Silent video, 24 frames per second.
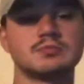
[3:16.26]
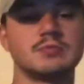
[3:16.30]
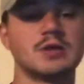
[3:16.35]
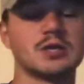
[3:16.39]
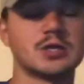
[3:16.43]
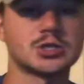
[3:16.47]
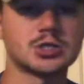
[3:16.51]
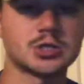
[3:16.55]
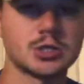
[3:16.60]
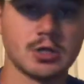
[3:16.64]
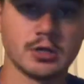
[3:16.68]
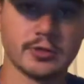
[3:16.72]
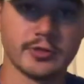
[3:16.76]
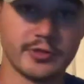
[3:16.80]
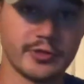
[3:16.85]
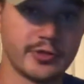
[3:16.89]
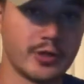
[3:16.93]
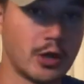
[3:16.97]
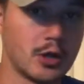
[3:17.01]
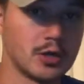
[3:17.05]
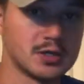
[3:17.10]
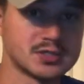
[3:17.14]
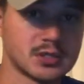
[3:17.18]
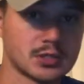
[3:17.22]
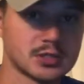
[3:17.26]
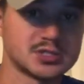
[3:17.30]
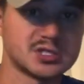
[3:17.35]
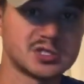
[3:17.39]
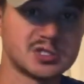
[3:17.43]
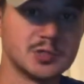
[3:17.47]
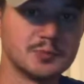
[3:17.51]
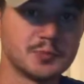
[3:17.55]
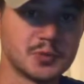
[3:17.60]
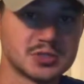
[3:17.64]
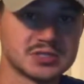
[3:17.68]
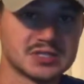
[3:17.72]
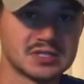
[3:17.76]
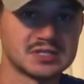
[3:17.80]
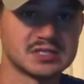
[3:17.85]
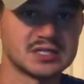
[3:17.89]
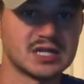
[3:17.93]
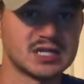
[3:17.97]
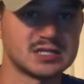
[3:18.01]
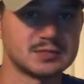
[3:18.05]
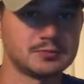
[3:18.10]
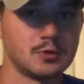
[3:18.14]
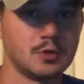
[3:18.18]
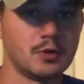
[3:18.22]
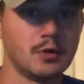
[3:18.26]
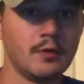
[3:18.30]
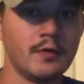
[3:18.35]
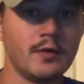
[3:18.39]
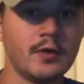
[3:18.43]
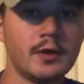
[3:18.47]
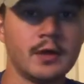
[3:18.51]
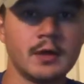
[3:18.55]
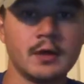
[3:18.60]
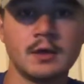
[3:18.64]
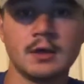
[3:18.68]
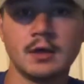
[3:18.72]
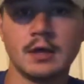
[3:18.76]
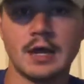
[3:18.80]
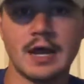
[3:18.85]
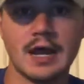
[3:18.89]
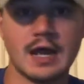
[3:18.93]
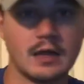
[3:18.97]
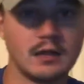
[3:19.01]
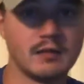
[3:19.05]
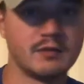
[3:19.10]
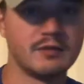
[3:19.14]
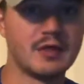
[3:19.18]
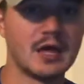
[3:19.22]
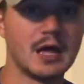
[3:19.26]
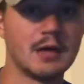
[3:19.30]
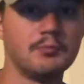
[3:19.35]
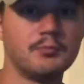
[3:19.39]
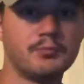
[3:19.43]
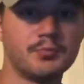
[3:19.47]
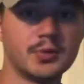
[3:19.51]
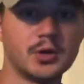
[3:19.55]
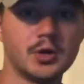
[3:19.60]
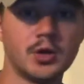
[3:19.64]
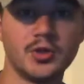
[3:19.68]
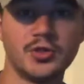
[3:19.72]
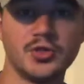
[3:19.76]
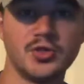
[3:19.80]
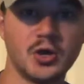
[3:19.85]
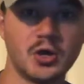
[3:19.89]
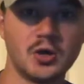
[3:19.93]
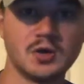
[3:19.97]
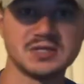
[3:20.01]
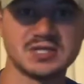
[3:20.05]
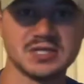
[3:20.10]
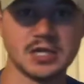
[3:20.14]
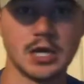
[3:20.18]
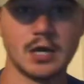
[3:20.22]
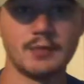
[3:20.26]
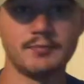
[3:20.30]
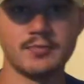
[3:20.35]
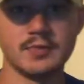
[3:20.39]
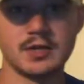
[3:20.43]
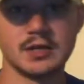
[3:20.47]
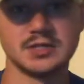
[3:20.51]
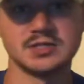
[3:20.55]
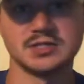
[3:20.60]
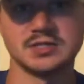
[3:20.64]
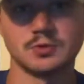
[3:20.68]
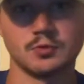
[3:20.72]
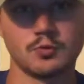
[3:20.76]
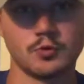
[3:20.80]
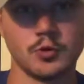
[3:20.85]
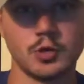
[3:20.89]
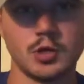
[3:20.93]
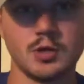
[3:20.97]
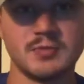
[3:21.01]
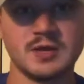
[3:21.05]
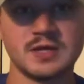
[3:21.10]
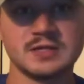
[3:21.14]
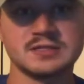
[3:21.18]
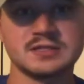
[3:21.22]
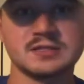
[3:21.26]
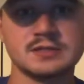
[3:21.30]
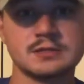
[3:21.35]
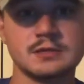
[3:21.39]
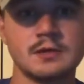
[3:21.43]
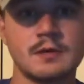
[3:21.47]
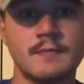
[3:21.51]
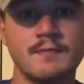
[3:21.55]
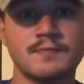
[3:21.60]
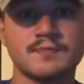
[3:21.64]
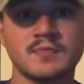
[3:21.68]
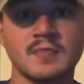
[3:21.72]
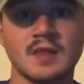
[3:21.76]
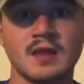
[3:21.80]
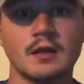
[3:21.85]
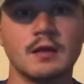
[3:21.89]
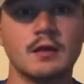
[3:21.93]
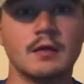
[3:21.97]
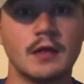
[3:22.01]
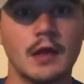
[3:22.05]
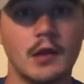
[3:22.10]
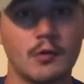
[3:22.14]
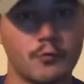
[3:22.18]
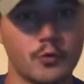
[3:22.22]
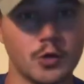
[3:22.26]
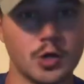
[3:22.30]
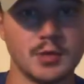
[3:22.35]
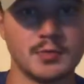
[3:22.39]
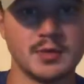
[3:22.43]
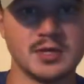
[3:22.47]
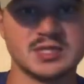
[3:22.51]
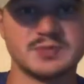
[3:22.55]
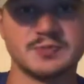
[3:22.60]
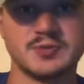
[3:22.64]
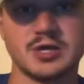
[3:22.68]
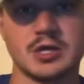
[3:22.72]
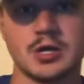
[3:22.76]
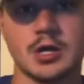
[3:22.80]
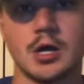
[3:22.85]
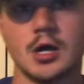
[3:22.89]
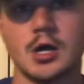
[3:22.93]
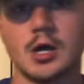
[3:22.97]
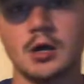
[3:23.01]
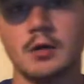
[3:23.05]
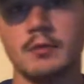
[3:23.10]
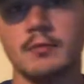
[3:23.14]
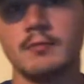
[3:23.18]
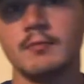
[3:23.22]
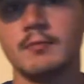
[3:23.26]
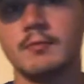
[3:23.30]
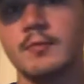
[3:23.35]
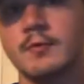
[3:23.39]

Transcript: make sure those are super successful, and then build those up into rudiments. Rudiments become